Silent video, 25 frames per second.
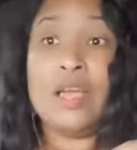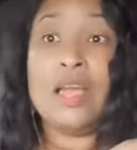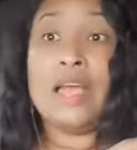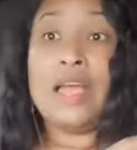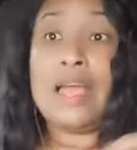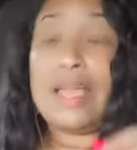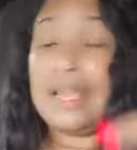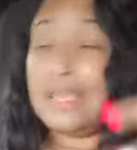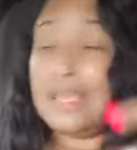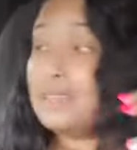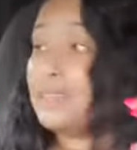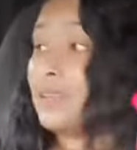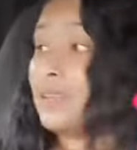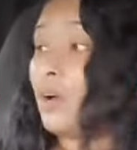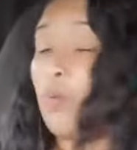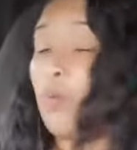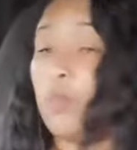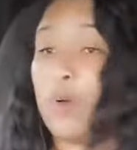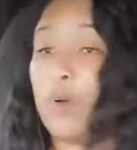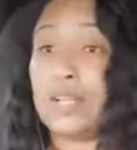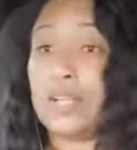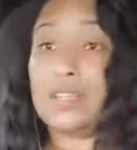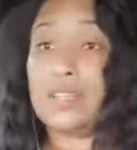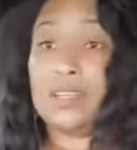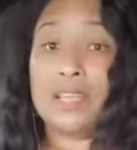is
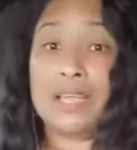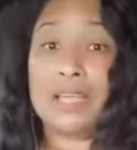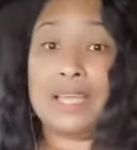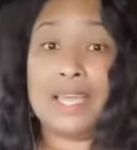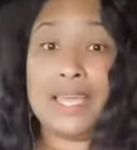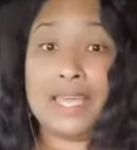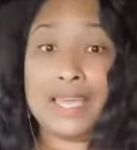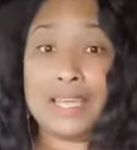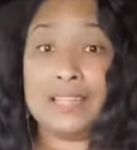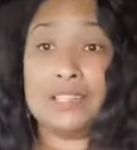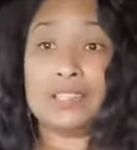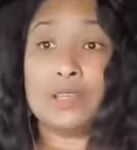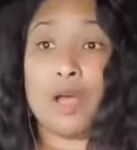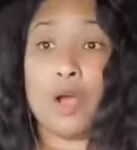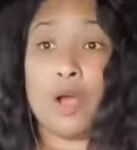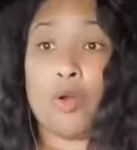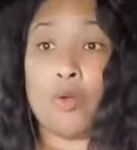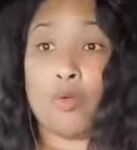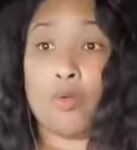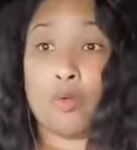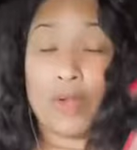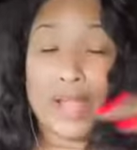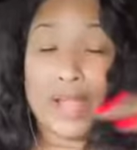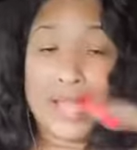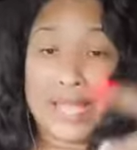what he's
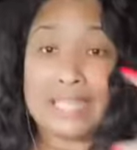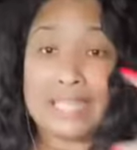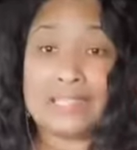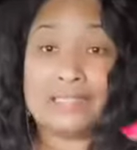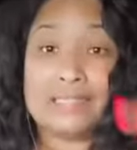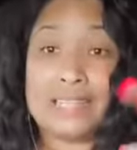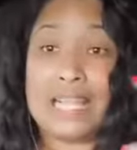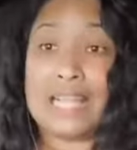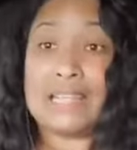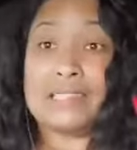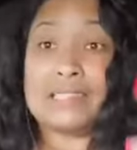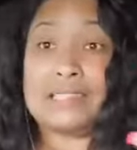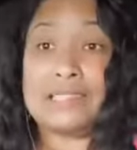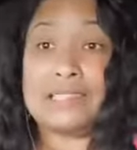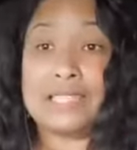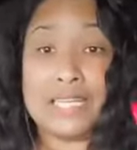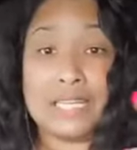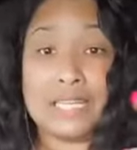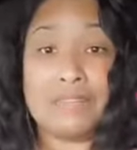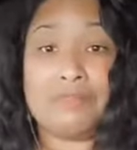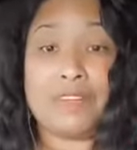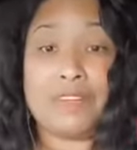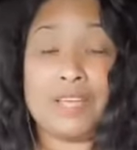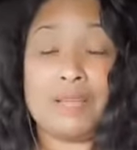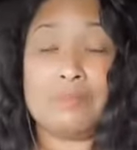raised and
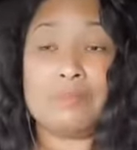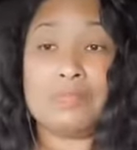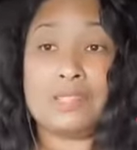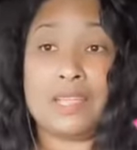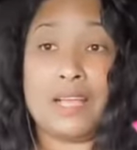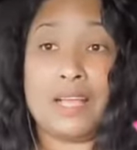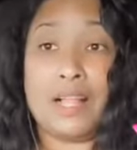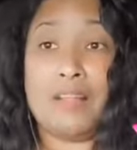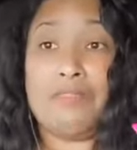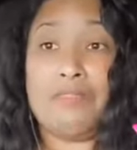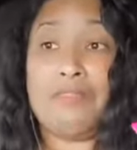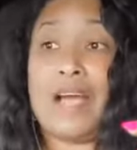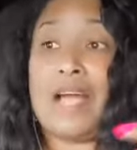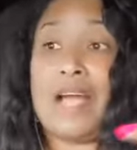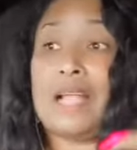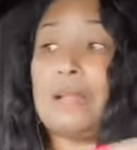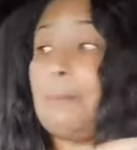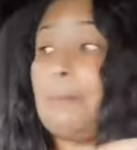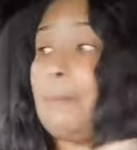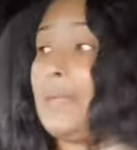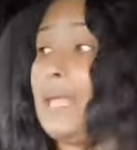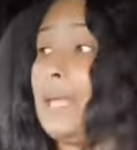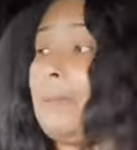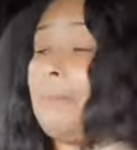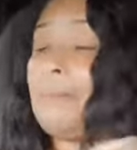seen for himself,
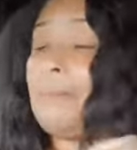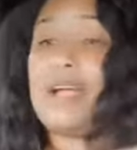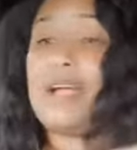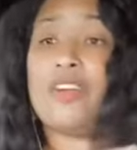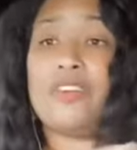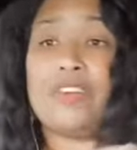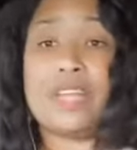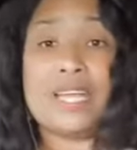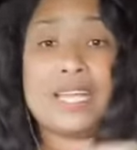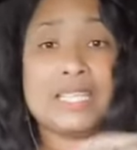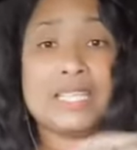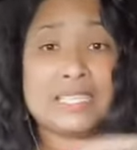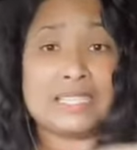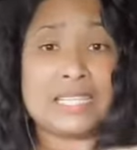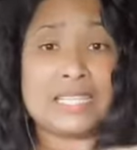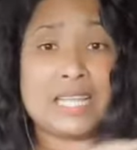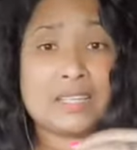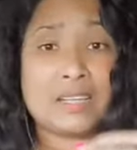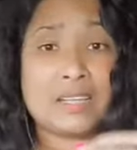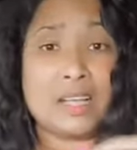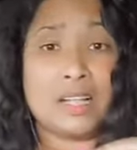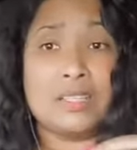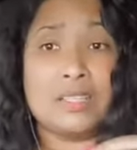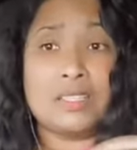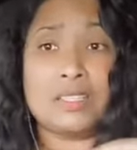and me marrying into that
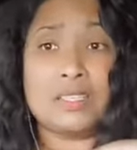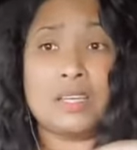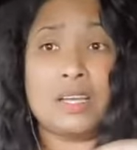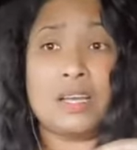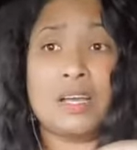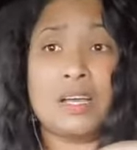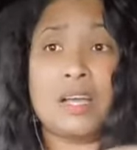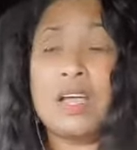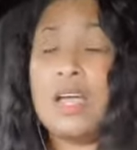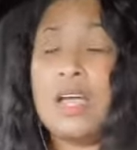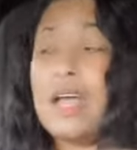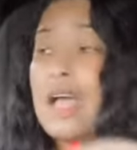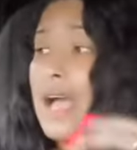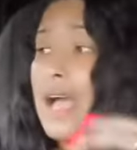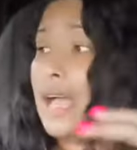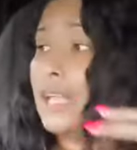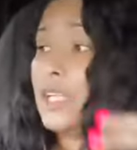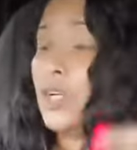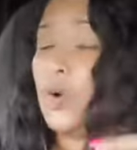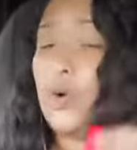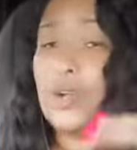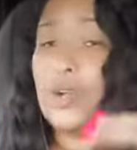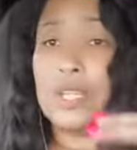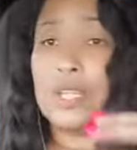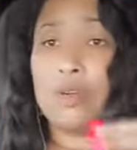culture and
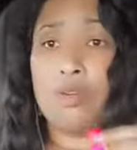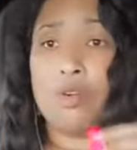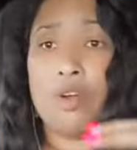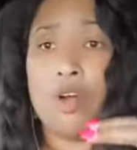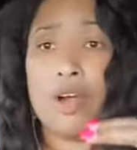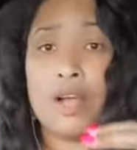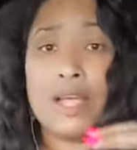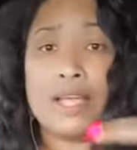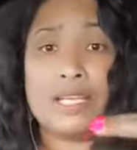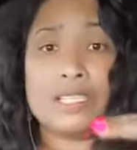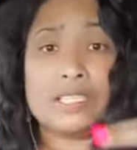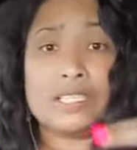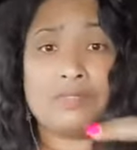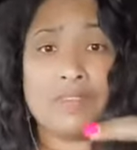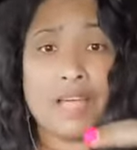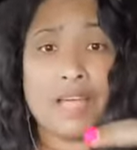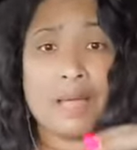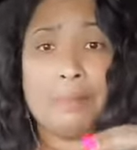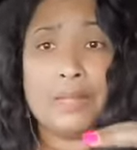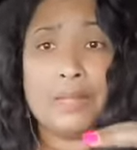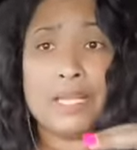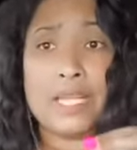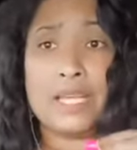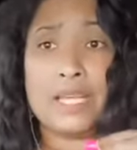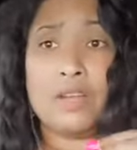going around his
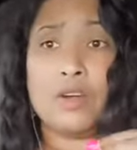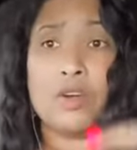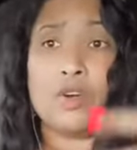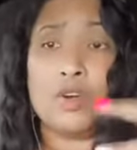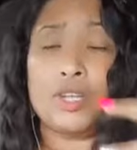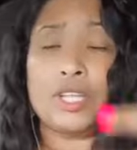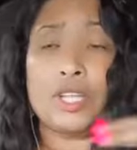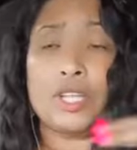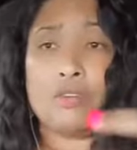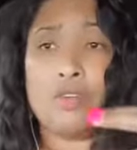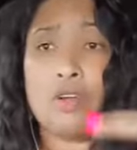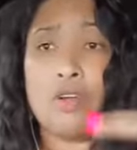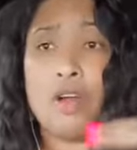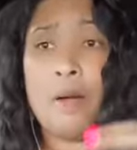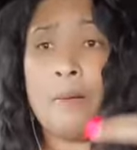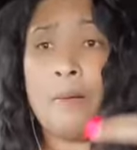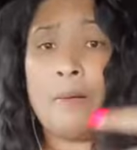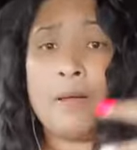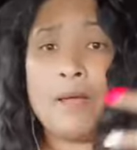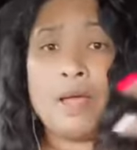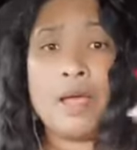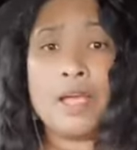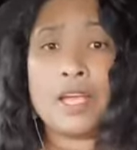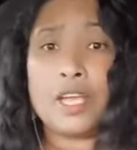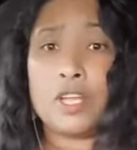family or going around,
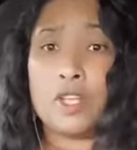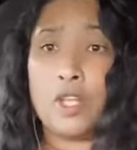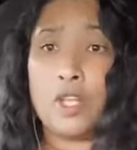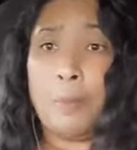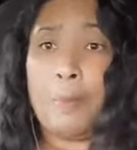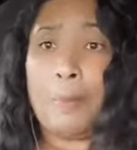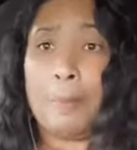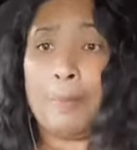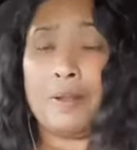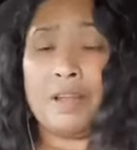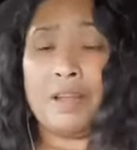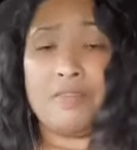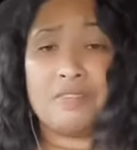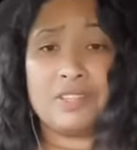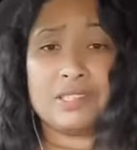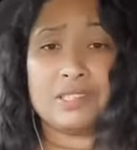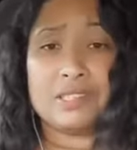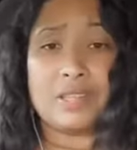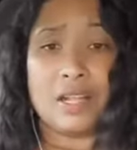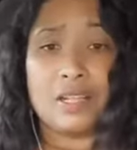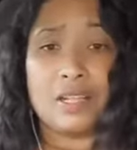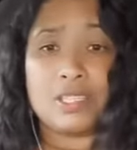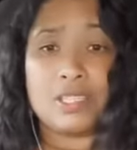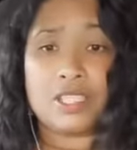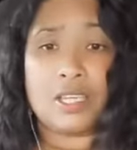you know, people of his
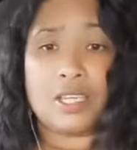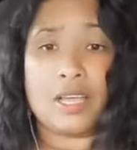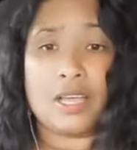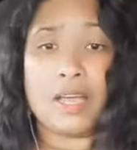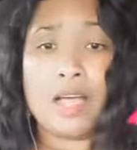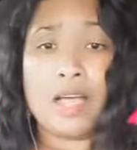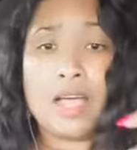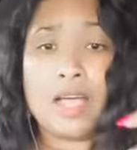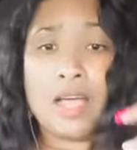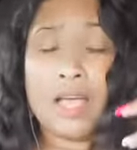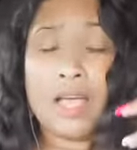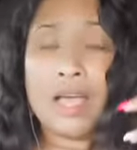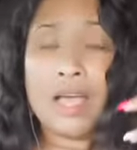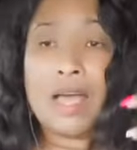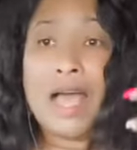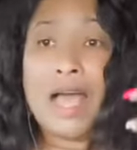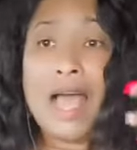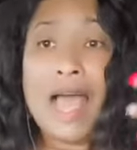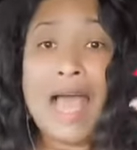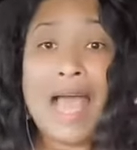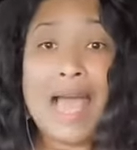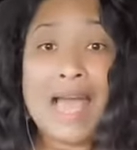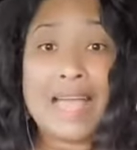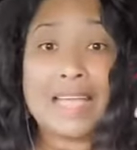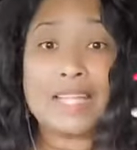culture.
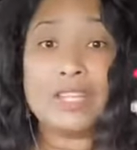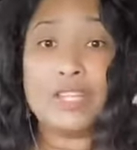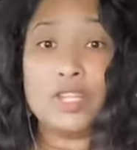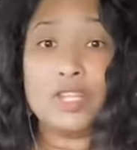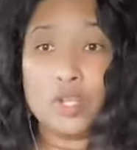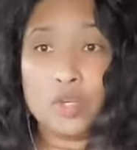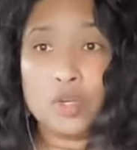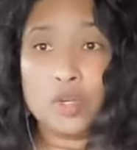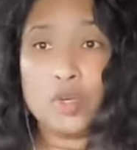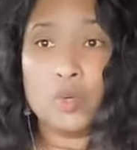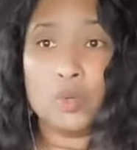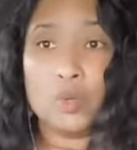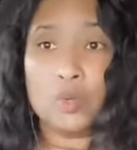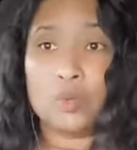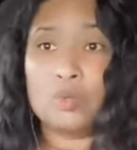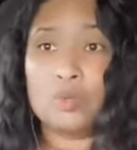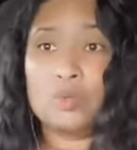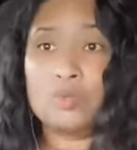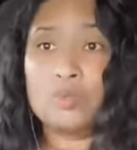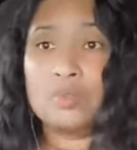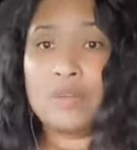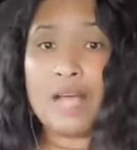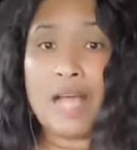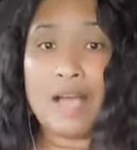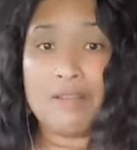I knew,
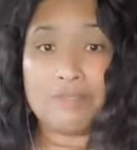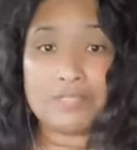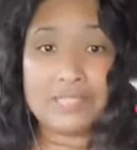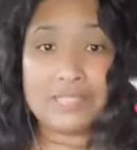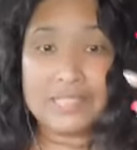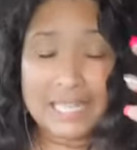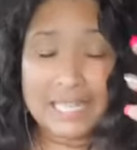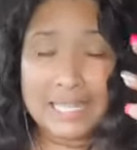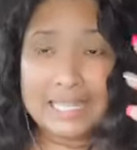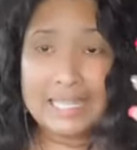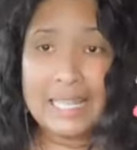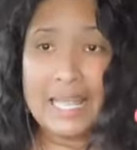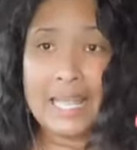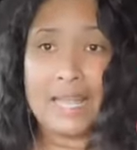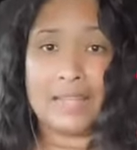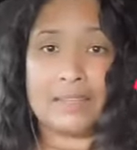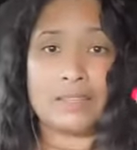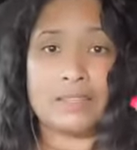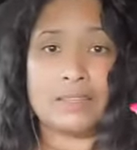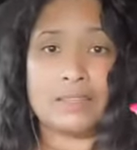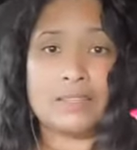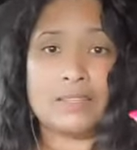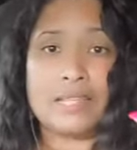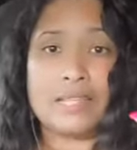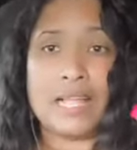I've seen that
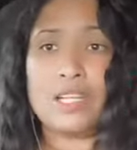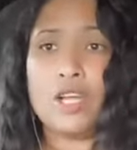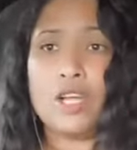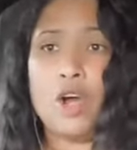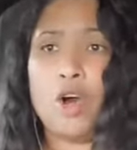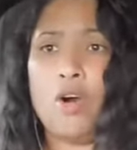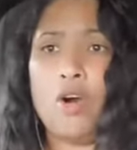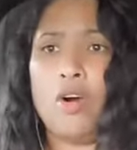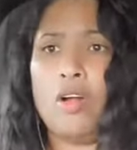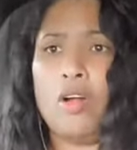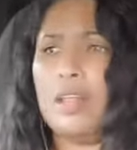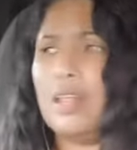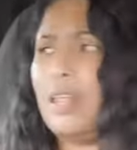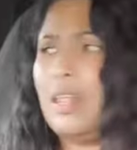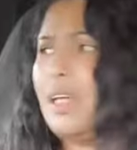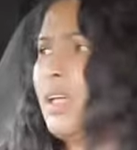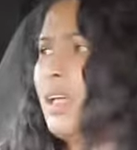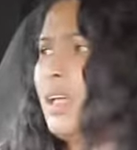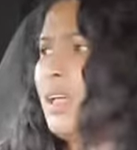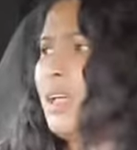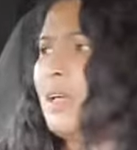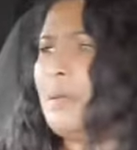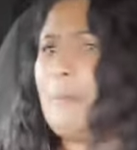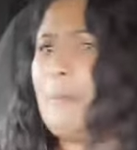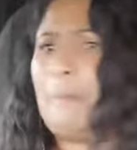whole
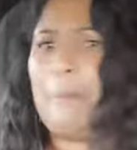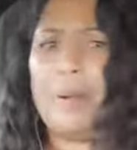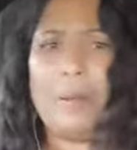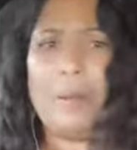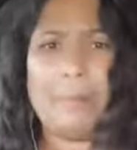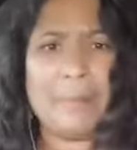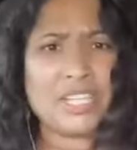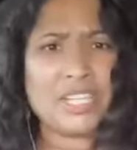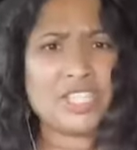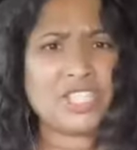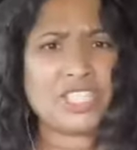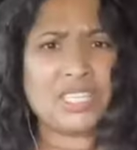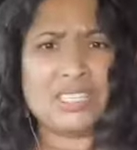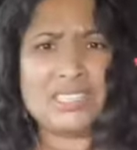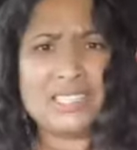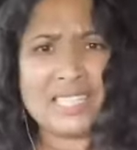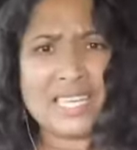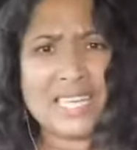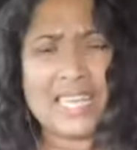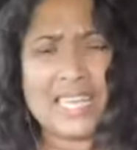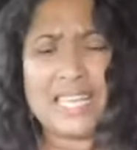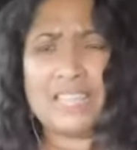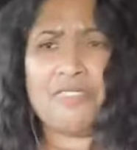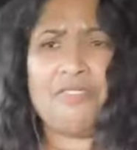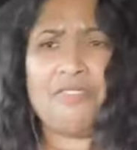permission to
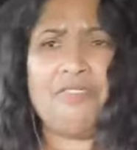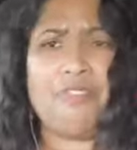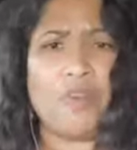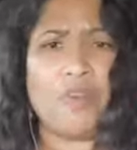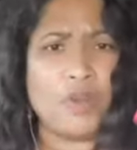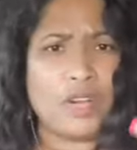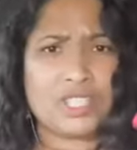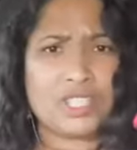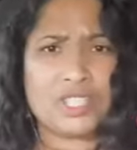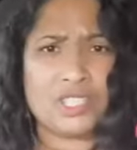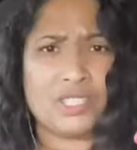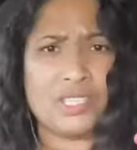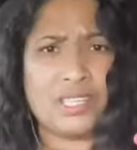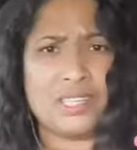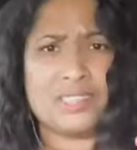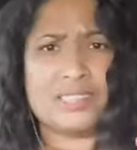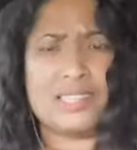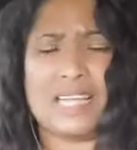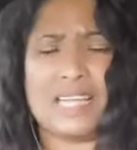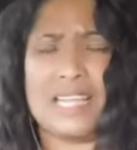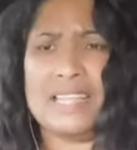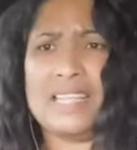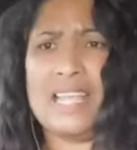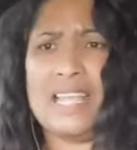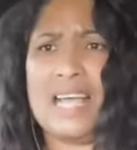eat foolishness,
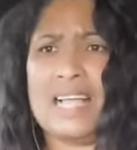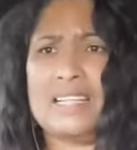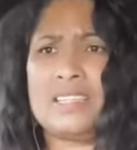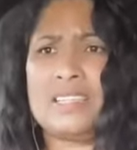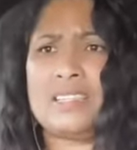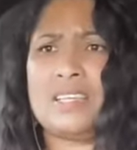and that,